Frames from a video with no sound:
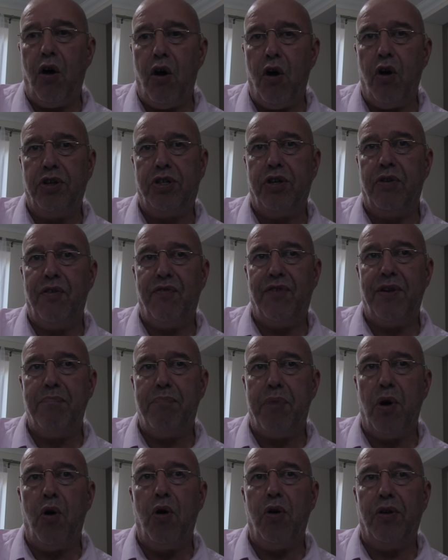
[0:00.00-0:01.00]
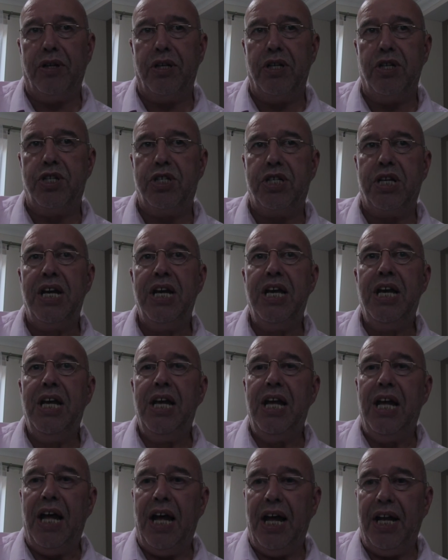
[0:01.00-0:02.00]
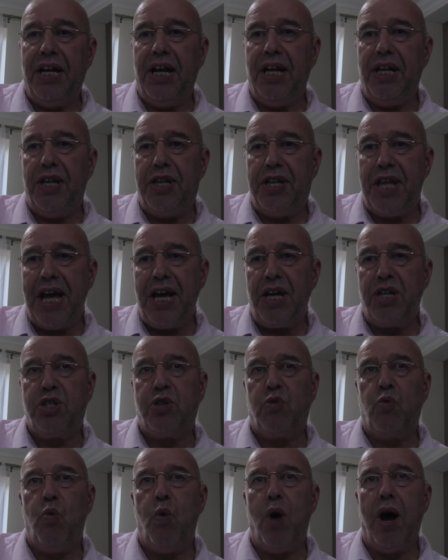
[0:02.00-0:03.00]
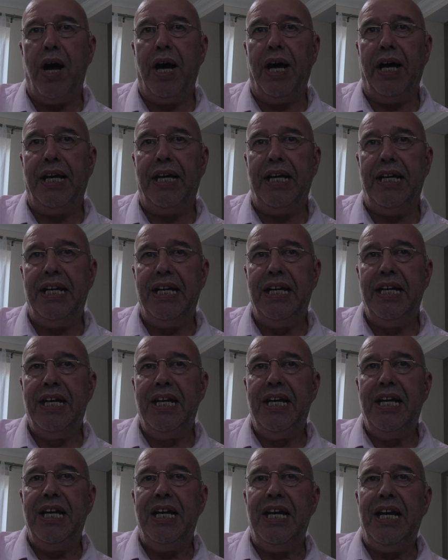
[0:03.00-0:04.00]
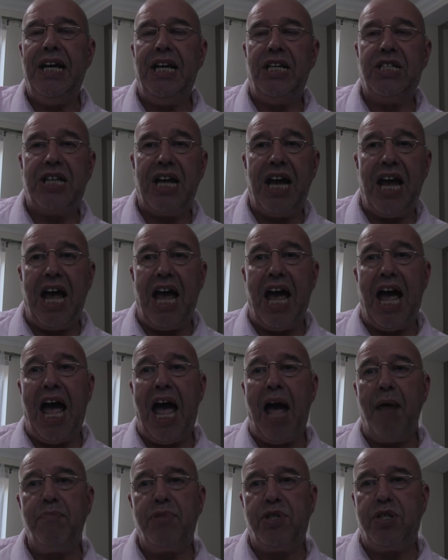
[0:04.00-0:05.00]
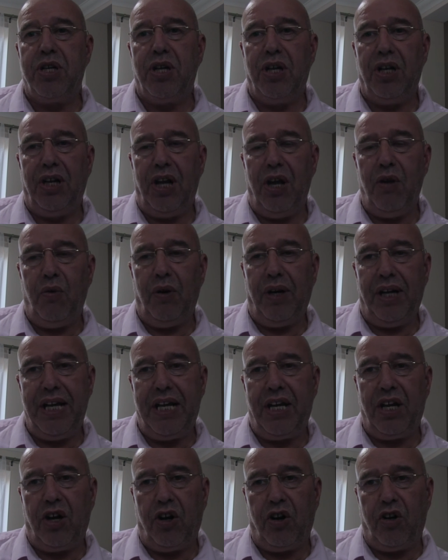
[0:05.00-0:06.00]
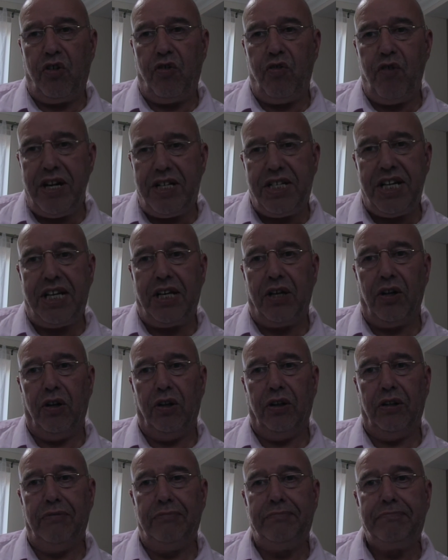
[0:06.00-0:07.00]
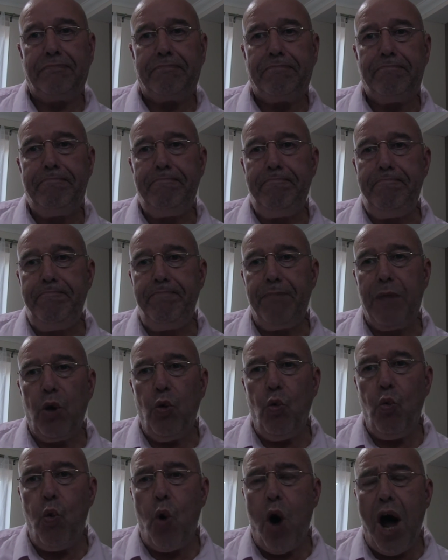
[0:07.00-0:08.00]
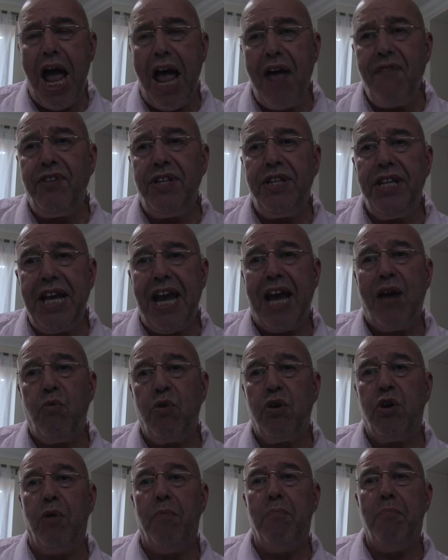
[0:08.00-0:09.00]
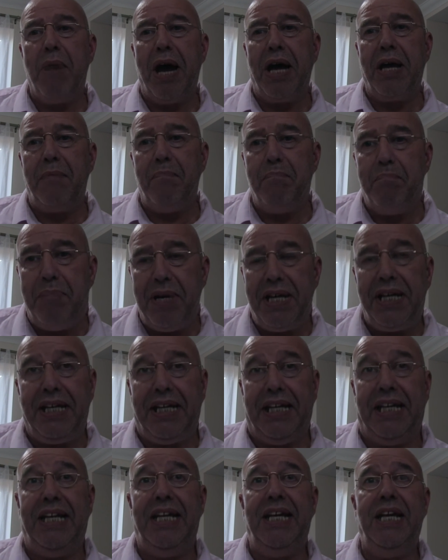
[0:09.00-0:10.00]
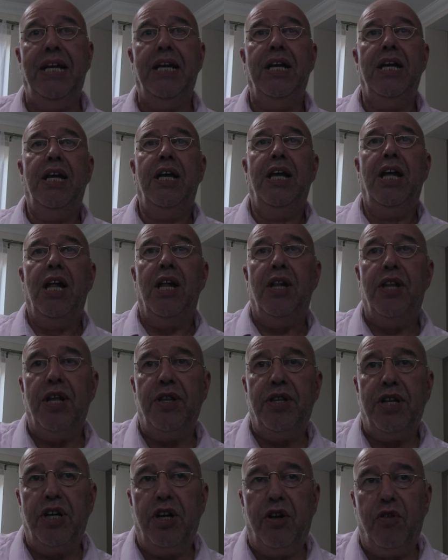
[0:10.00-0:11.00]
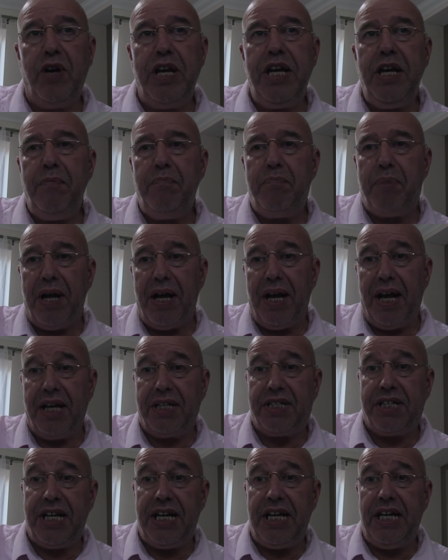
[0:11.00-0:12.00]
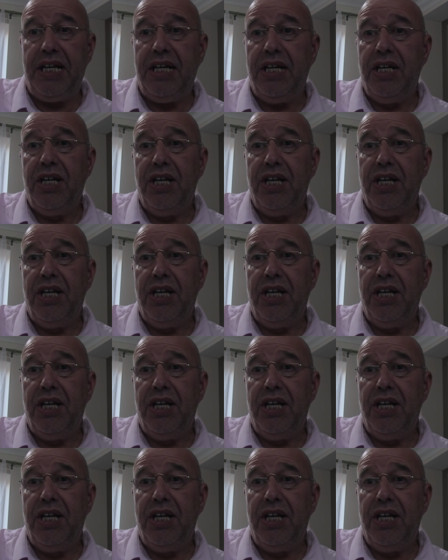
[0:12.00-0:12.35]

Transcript: order of importance, and and that's why it's absolutely critical, whatever the outcome might be, that the Green Party